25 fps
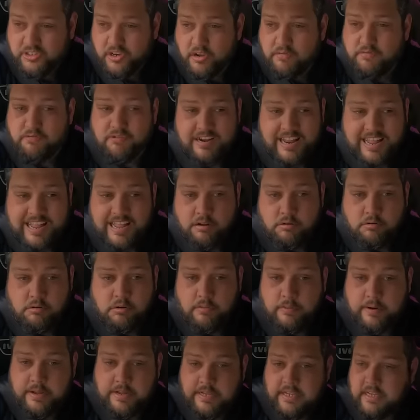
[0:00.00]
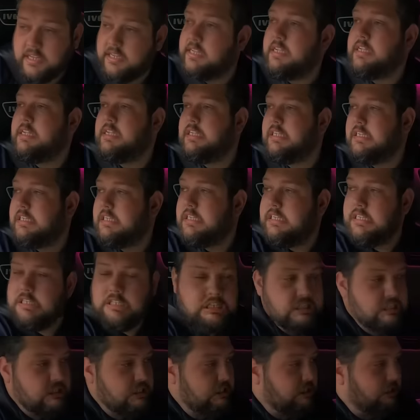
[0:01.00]
over an hour away.
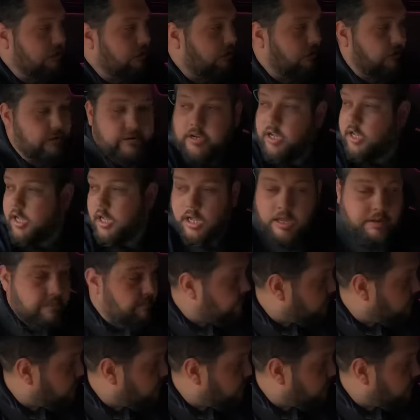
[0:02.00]
I